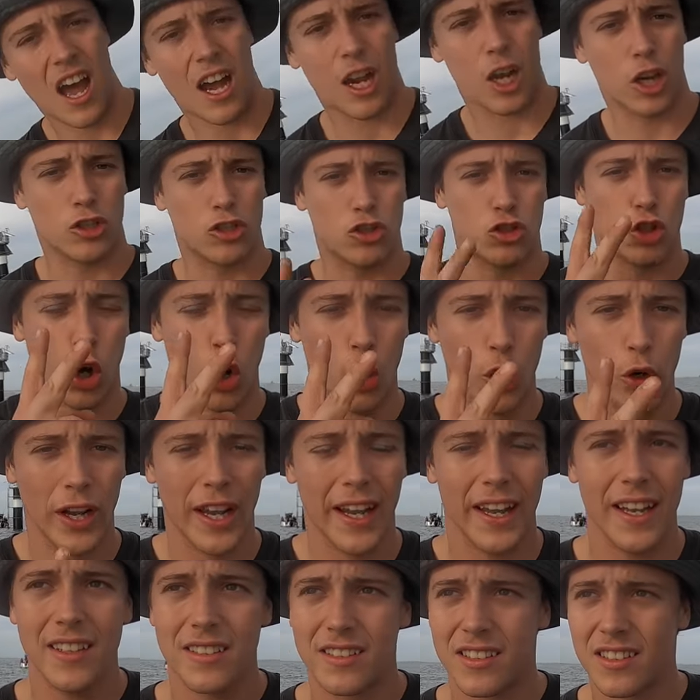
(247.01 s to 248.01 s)
I got two
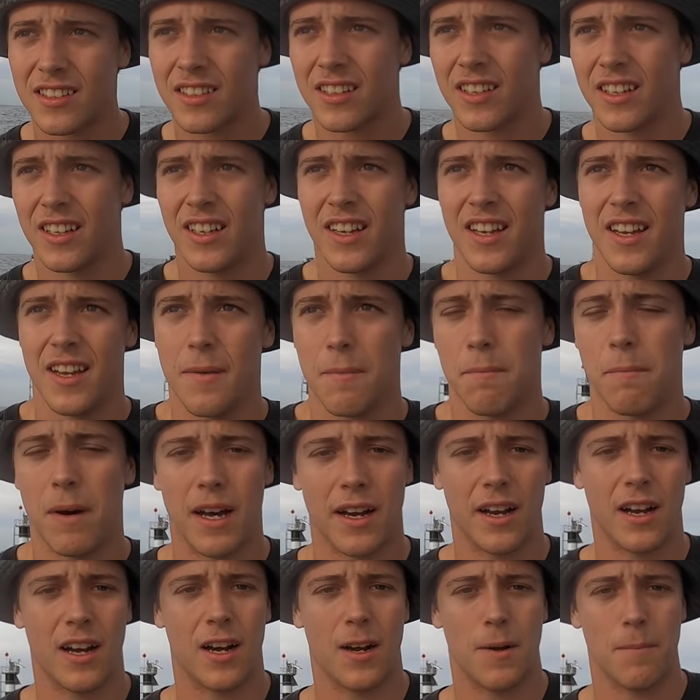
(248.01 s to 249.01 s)
hits,
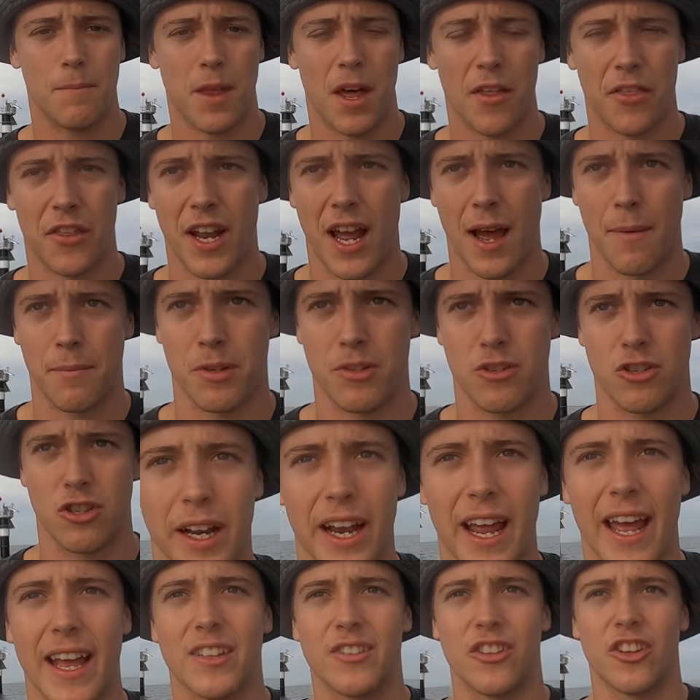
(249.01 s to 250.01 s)
but um, nothing happened. We're
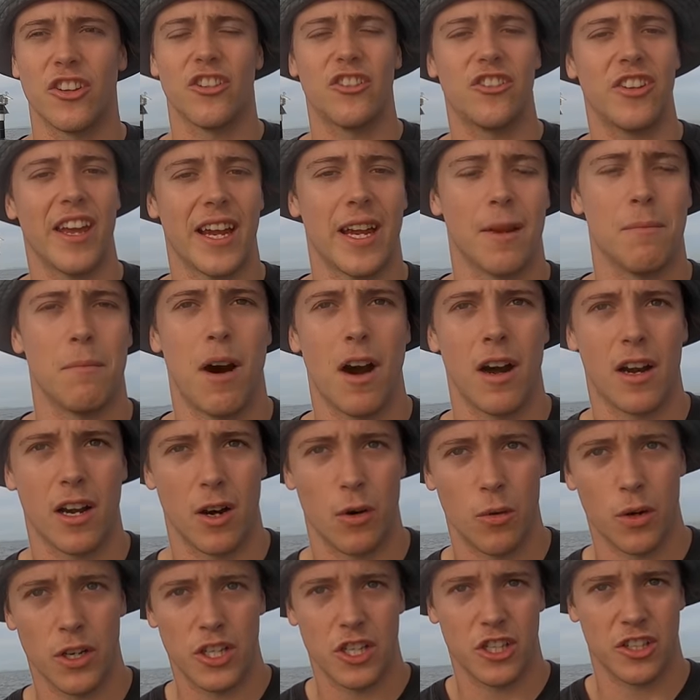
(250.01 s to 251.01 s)
gonna head to the second
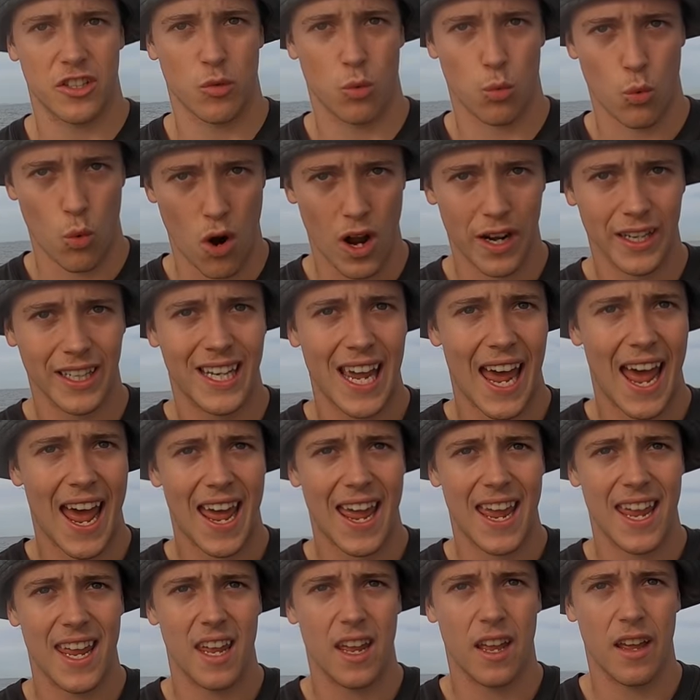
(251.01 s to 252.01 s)
marker, which is
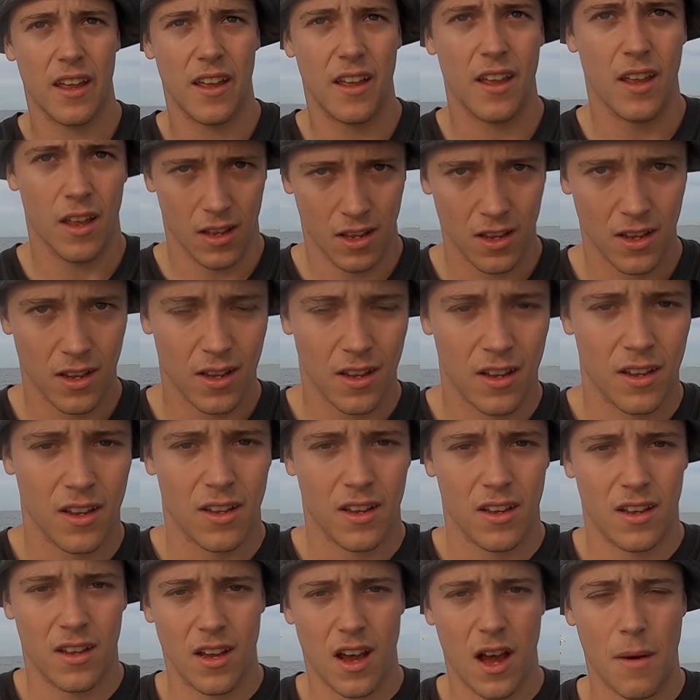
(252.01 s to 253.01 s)
1K
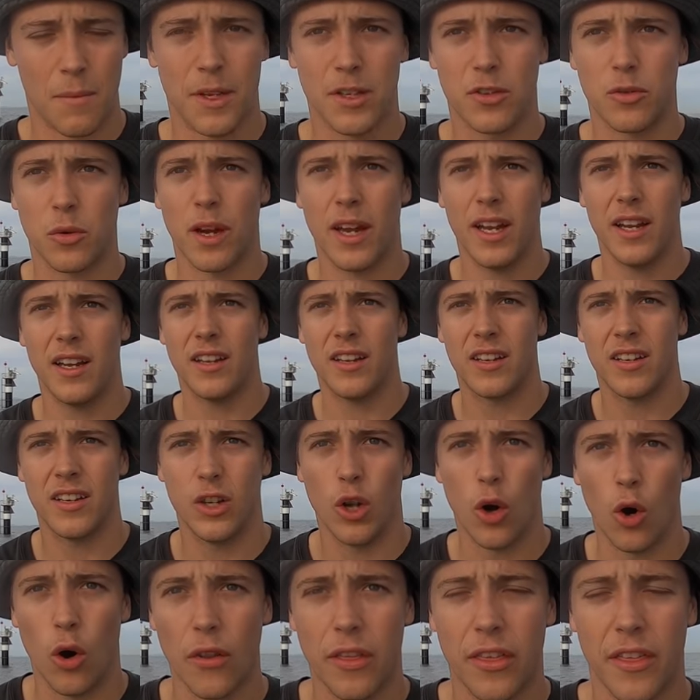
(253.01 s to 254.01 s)
up this way,
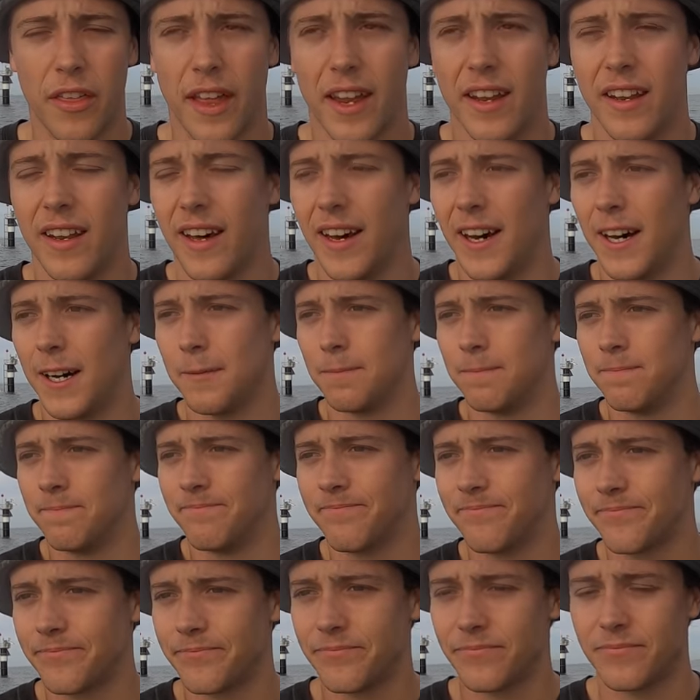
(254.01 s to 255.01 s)
north, and um,
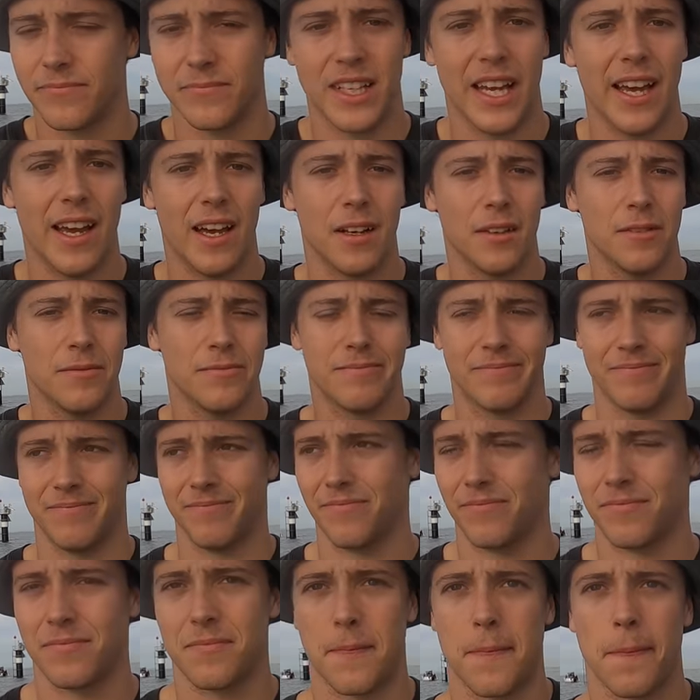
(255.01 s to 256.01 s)
yeah,
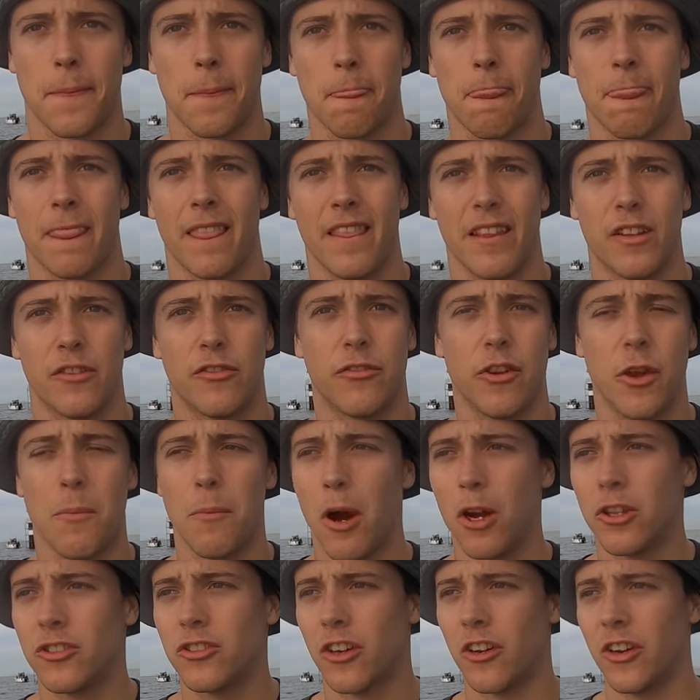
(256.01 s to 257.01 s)
there's a few
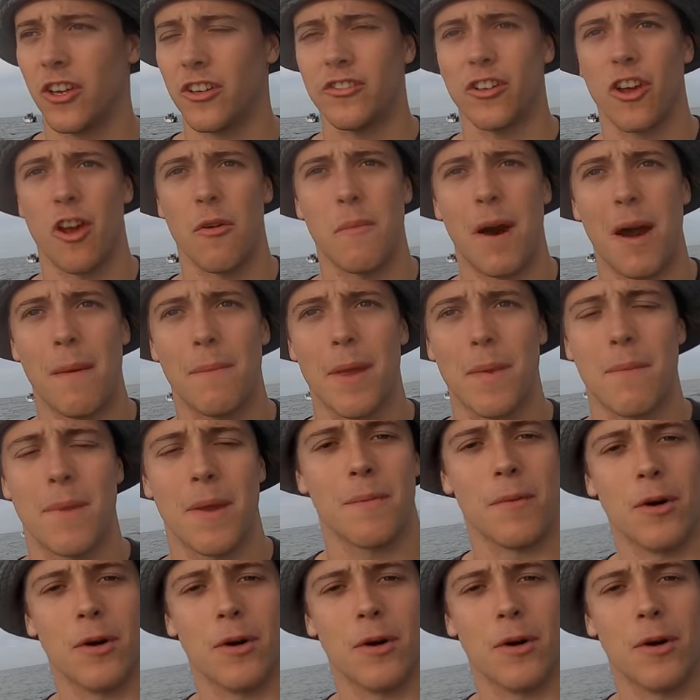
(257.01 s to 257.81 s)
boats on it, so it might be a